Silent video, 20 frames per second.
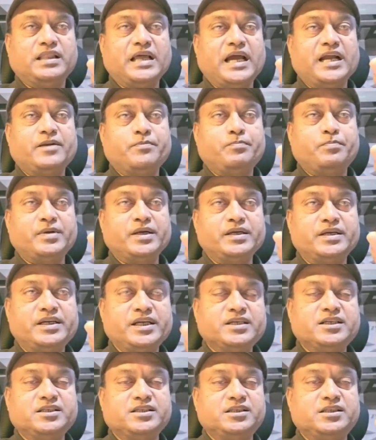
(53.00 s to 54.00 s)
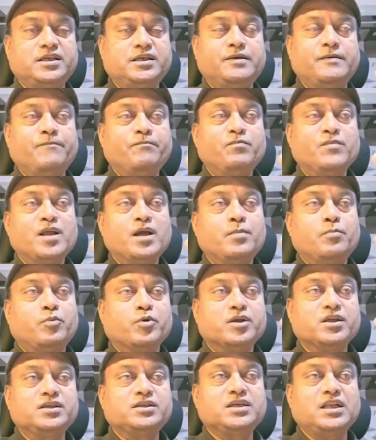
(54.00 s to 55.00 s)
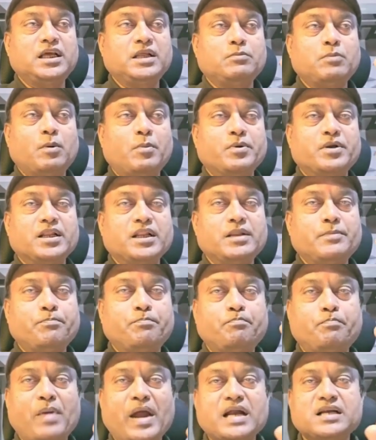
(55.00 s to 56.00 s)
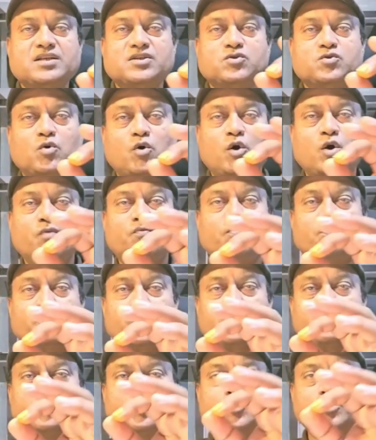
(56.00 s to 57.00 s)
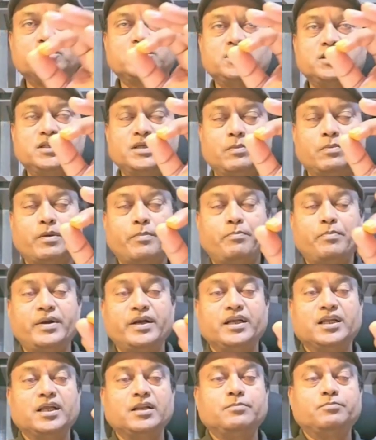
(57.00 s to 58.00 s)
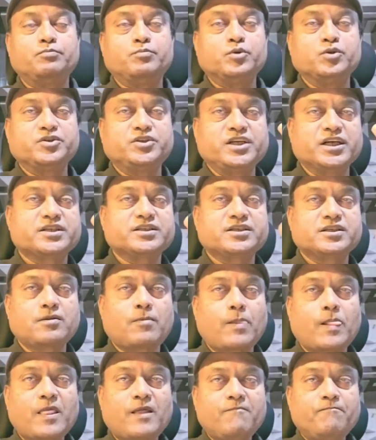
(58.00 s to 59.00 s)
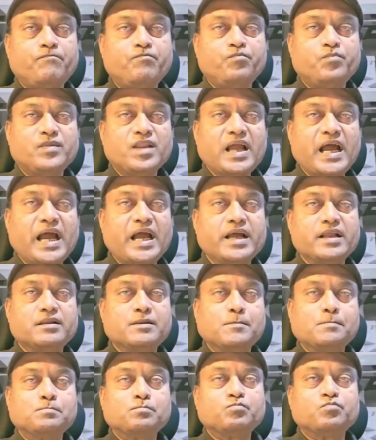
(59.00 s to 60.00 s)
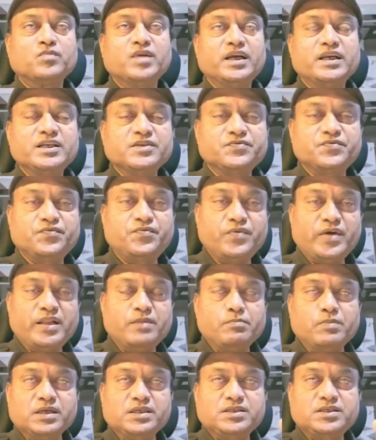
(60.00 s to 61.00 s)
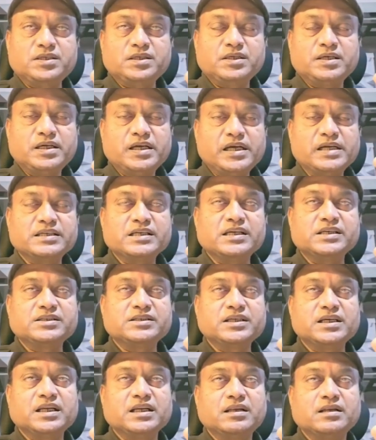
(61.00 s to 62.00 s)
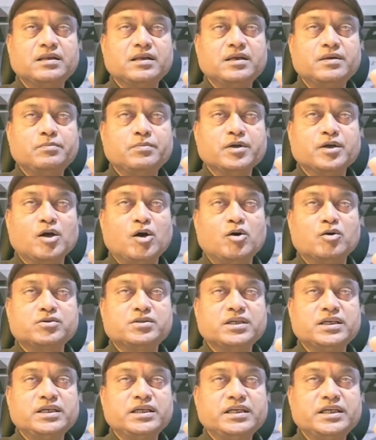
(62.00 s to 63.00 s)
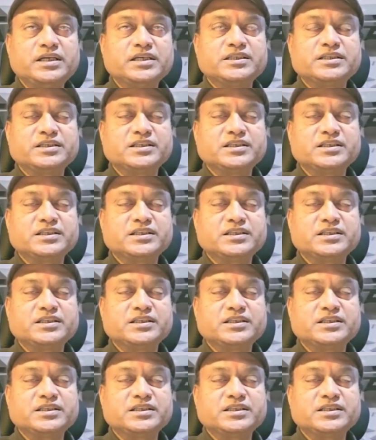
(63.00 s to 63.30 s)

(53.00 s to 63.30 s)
that predicts the potential environmental impacts of proposed developmental projects, and it is very much essential because it